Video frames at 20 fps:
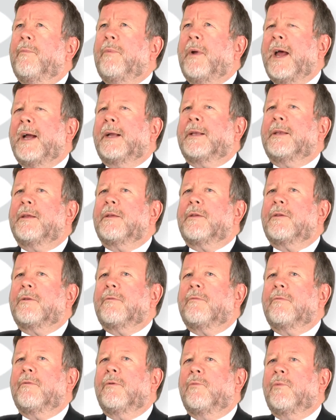
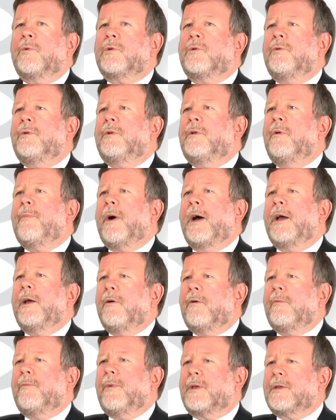practice that was going to buy
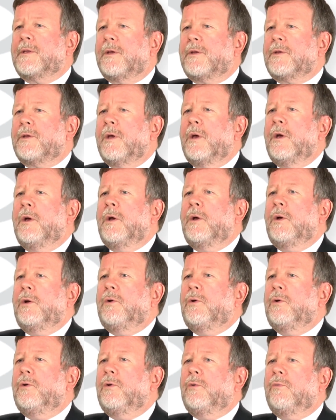our business
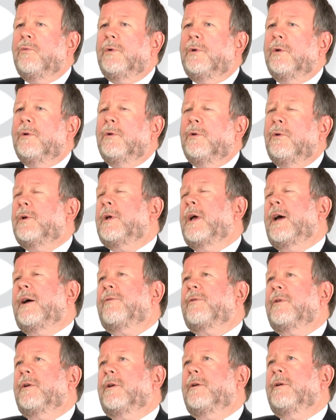who would look
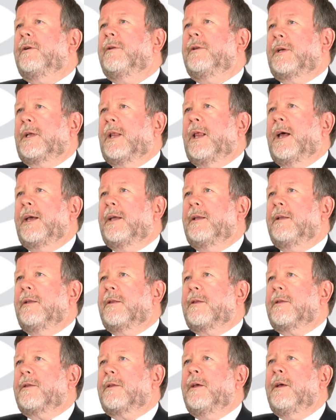after the
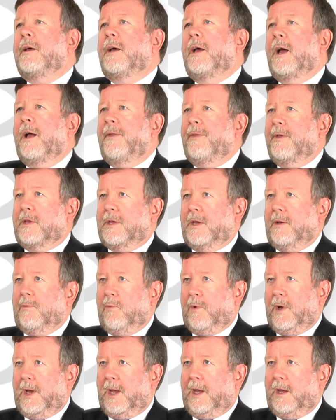clients in the same
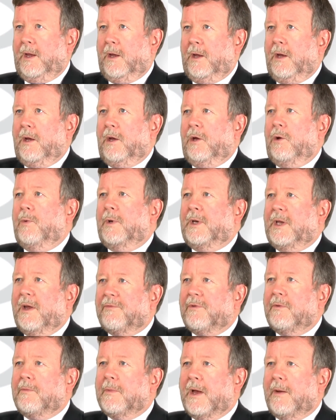way, who would
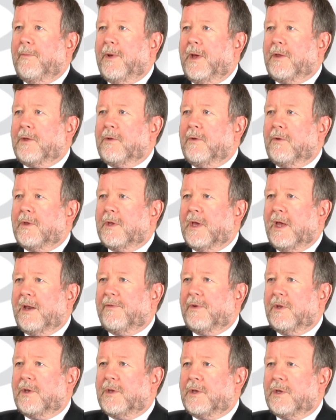give them that personal
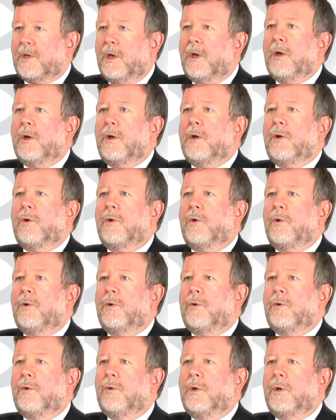service,
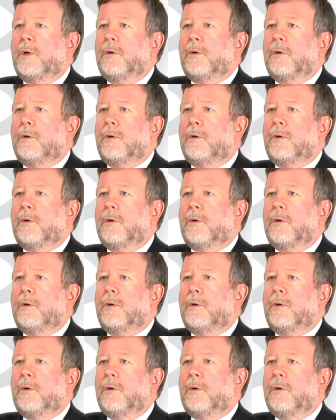who,